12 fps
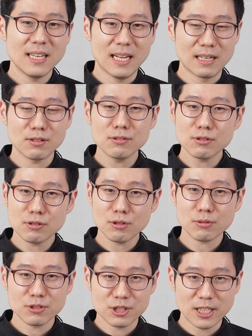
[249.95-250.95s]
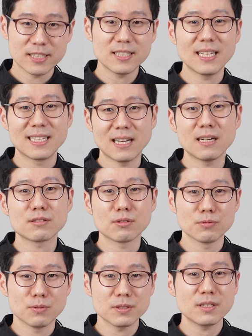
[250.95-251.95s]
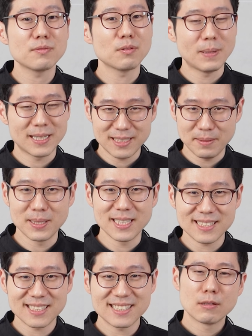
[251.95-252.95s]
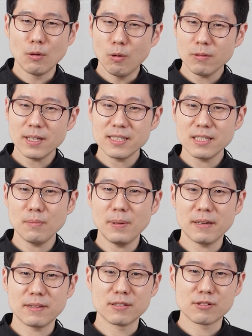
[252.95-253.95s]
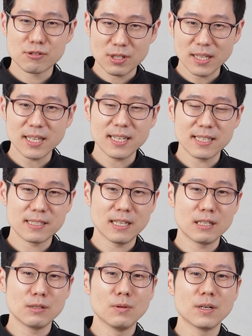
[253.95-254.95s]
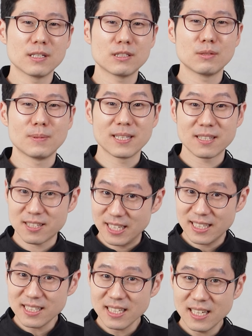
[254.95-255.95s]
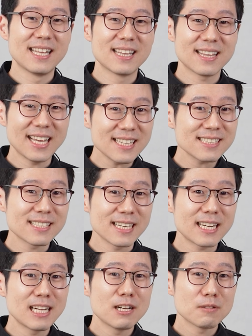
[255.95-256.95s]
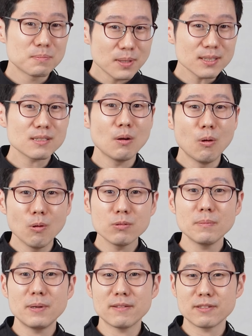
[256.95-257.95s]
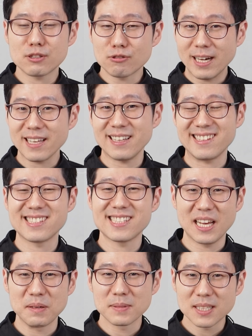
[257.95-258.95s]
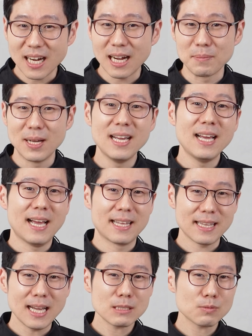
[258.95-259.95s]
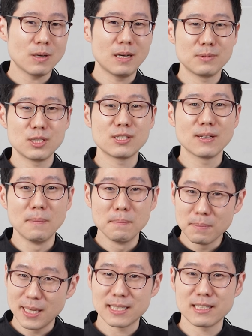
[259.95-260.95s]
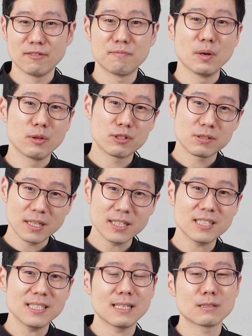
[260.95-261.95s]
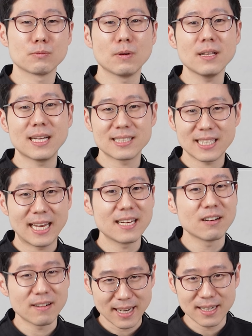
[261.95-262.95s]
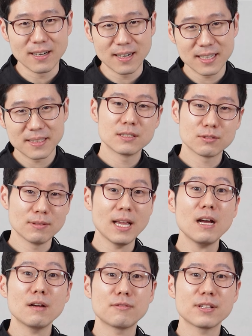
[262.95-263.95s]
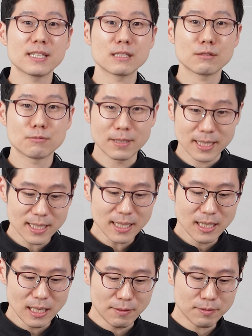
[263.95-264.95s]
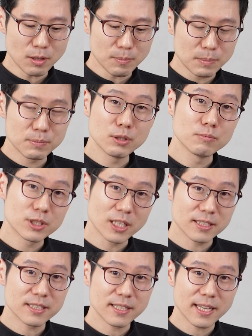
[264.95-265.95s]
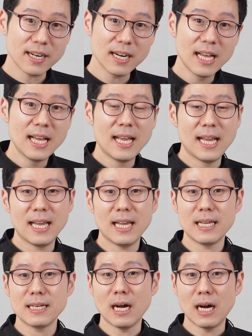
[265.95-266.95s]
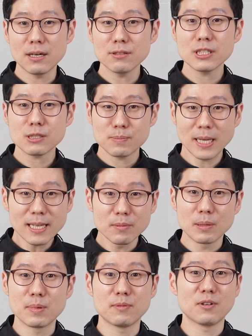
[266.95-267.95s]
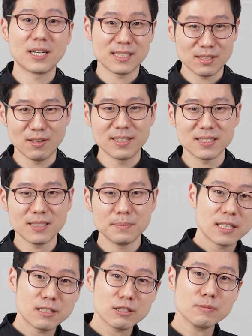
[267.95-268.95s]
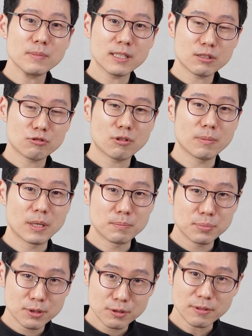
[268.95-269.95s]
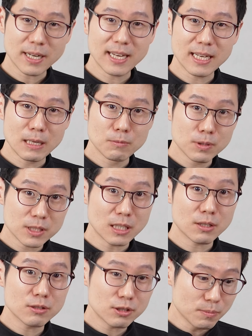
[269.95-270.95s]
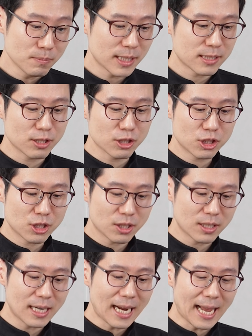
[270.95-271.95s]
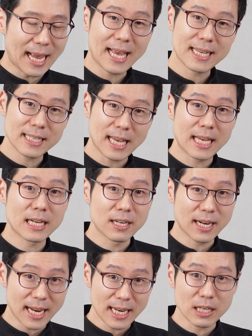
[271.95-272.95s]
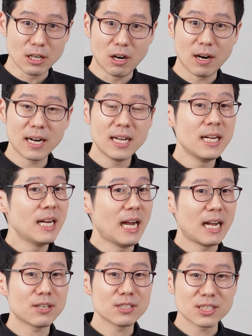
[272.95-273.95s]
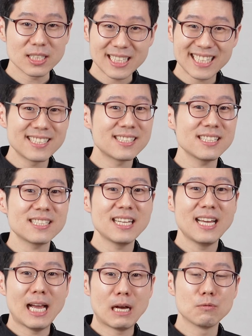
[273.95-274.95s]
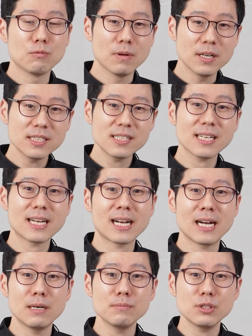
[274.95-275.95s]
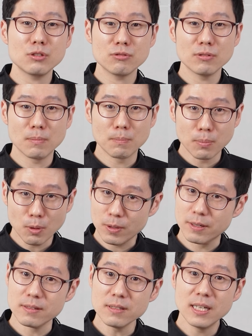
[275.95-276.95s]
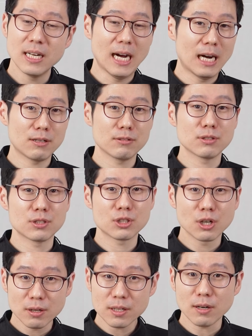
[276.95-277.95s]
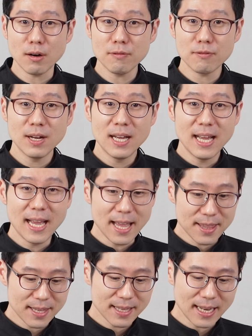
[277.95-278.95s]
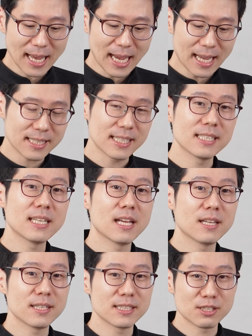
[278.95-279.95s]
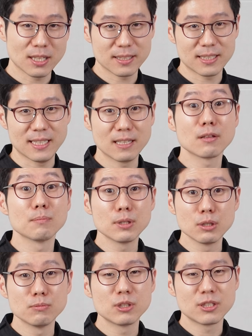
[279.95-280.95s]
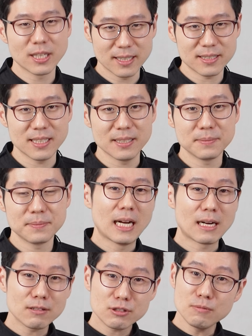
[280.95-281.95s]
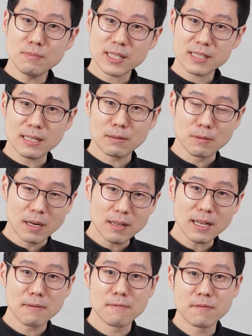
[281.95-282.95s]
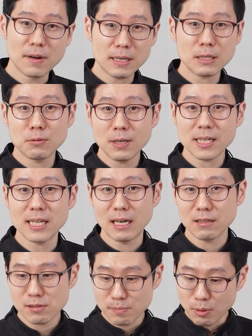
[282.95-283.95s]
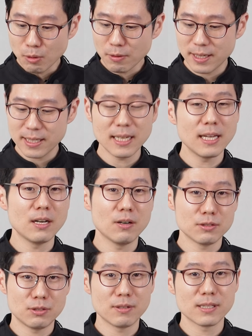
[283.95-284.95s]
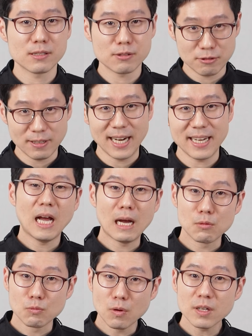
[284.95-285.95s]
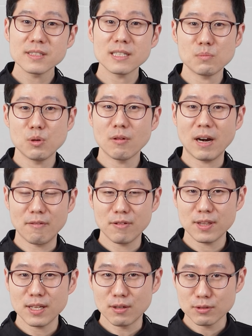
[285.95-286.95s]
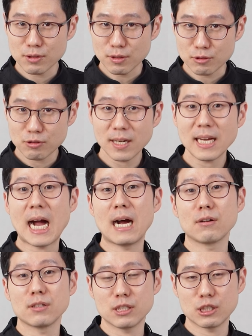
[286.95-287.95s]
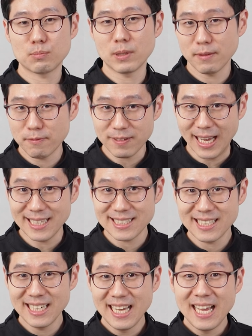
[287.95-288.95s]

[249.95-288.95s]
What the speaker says: And I'm going to soak the gelatin in ice cold water for about 10 minutes. The whole idea about this jelly is that you want it to be thin, elastic, but hold a bit of strength at the same time. And that's why I'm using a mix of both gelatin as well as Agar Agar. So now everything's ready. I've got my bloom gelatin there, and I'm going to explain a bit before I start. Here's my strawberry puree in which I'm going to mix the sugar and Agar Agar. I'm going to heat it, and once it comes to a boil, I'm going to turn it off and then add in the gelatin, the bloomed gelatin. I'm going to mix that well, and very quickly I'm going to pour it onto this tray. And once I pour everything onto the tray, I'm going to spread it flat.